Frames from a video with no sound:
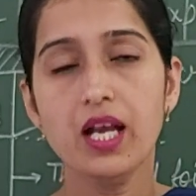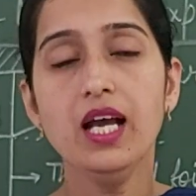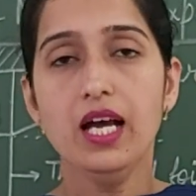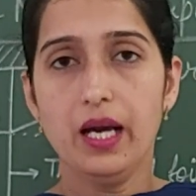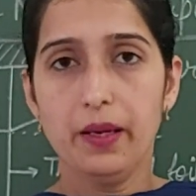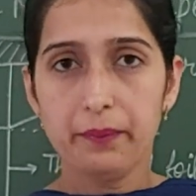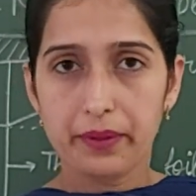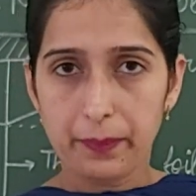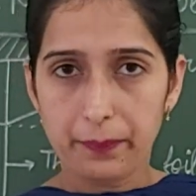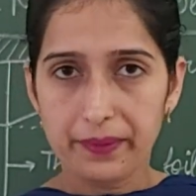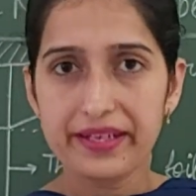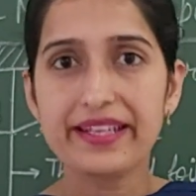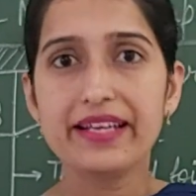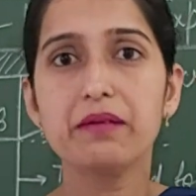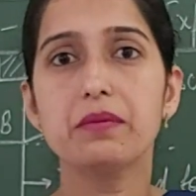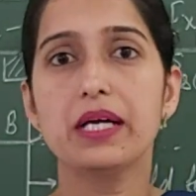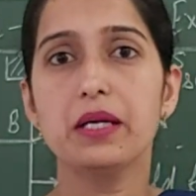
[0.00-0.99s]
I am
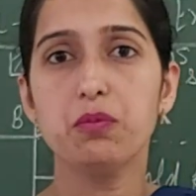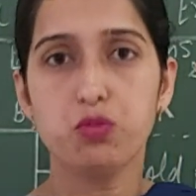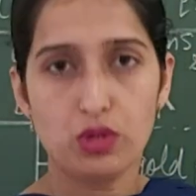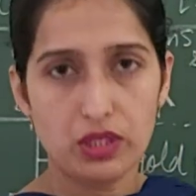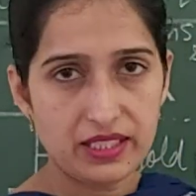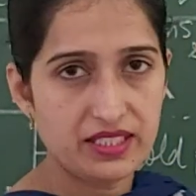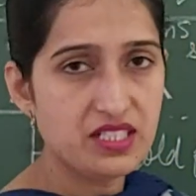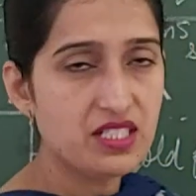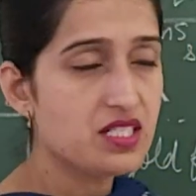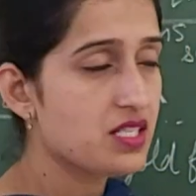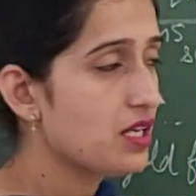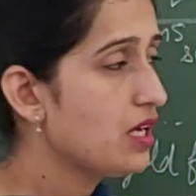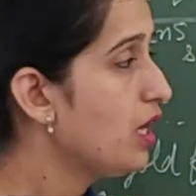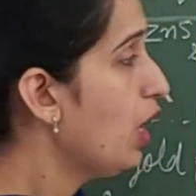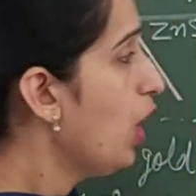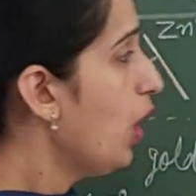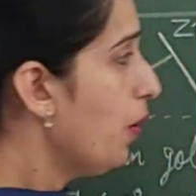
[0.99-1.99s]
repeating my points.
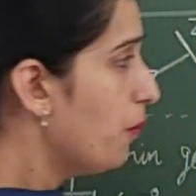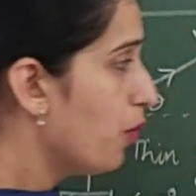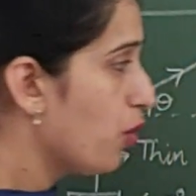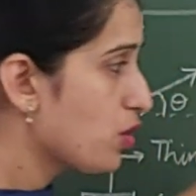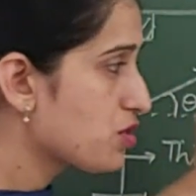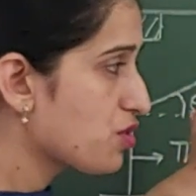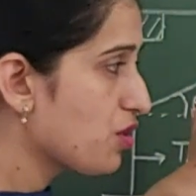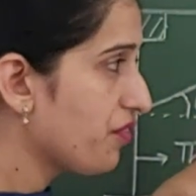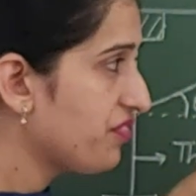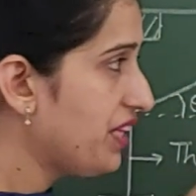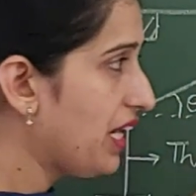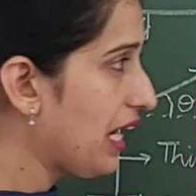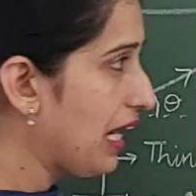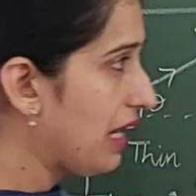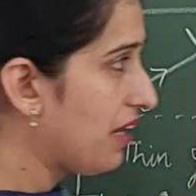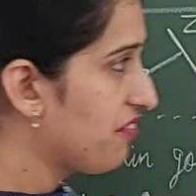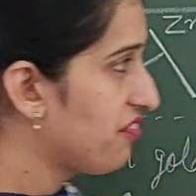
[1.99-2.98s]
Most of the
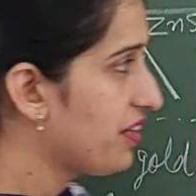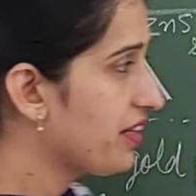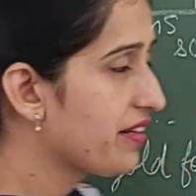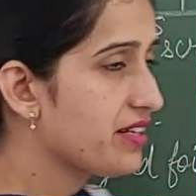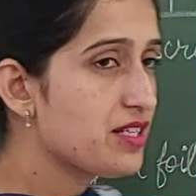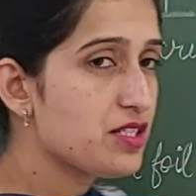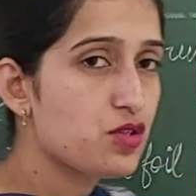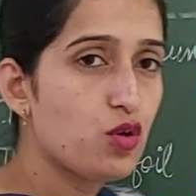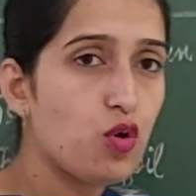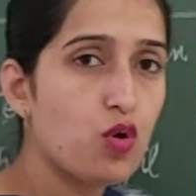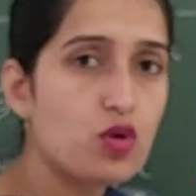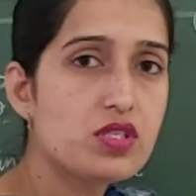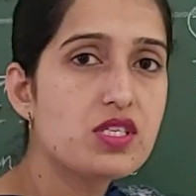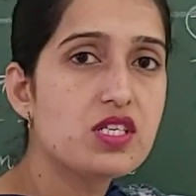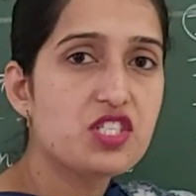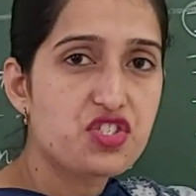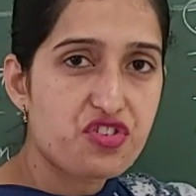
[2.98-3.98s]
alpha rays
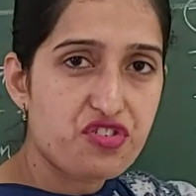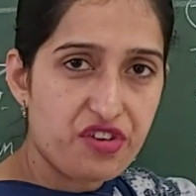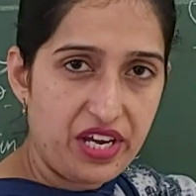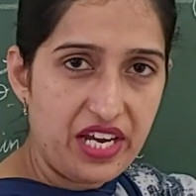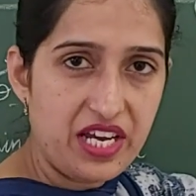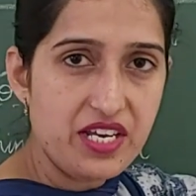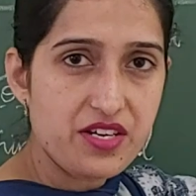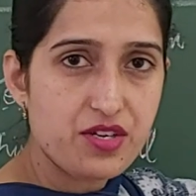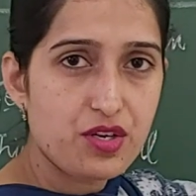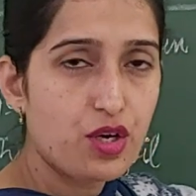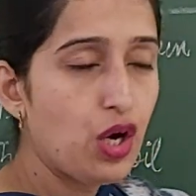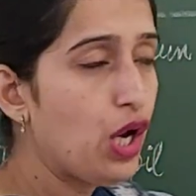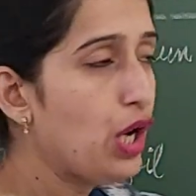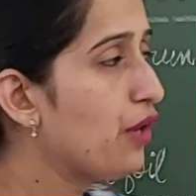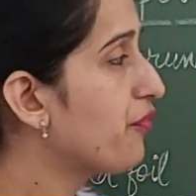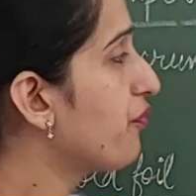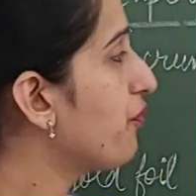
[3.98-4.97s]
goes straight.
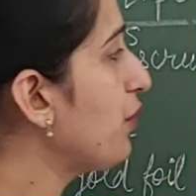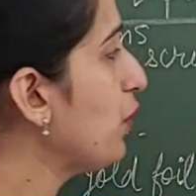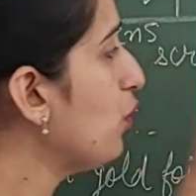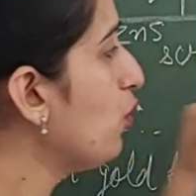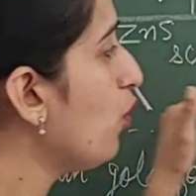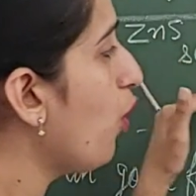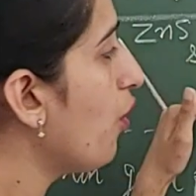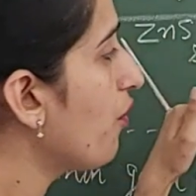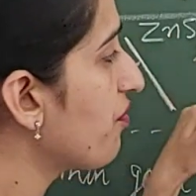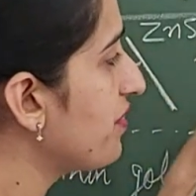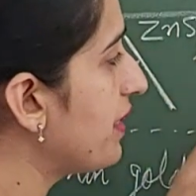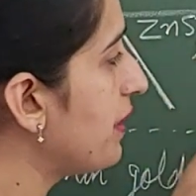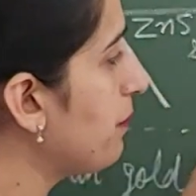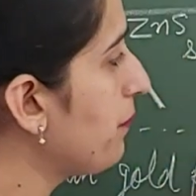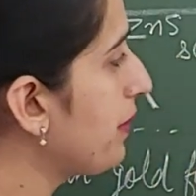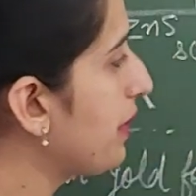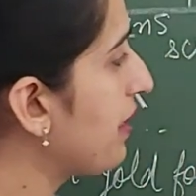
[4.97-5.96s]
Few of
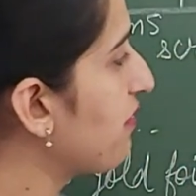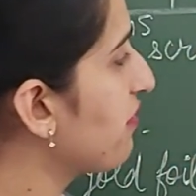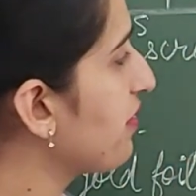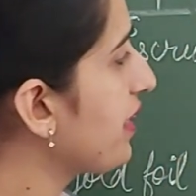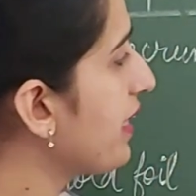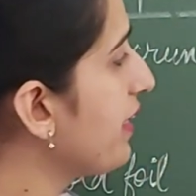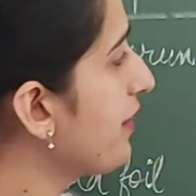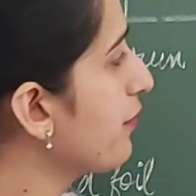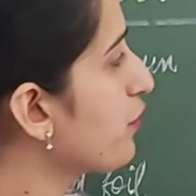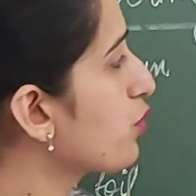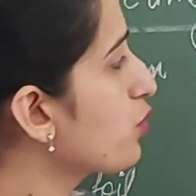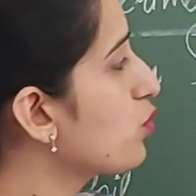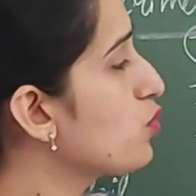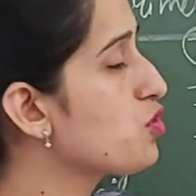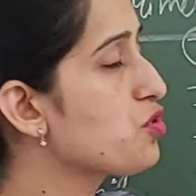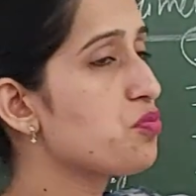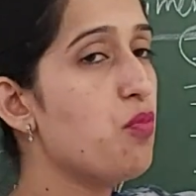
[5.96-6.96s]
them deviate
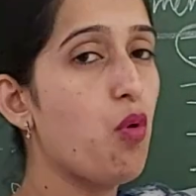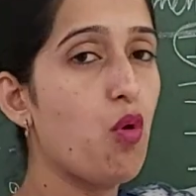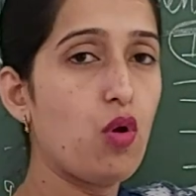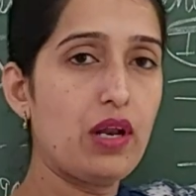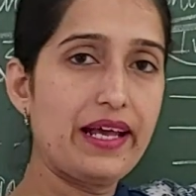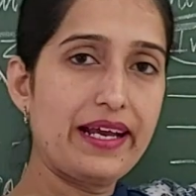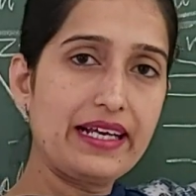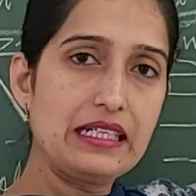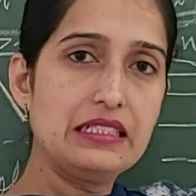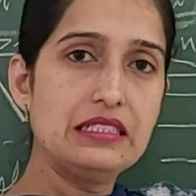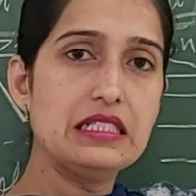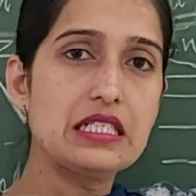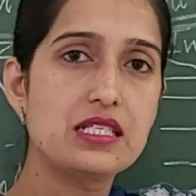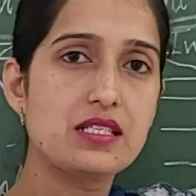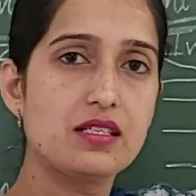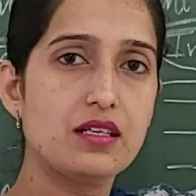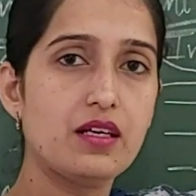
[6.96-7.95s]
through small
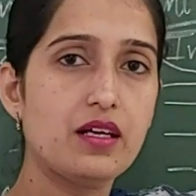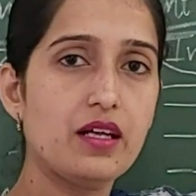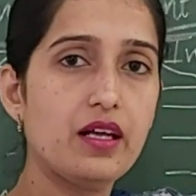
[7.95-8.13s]
angles.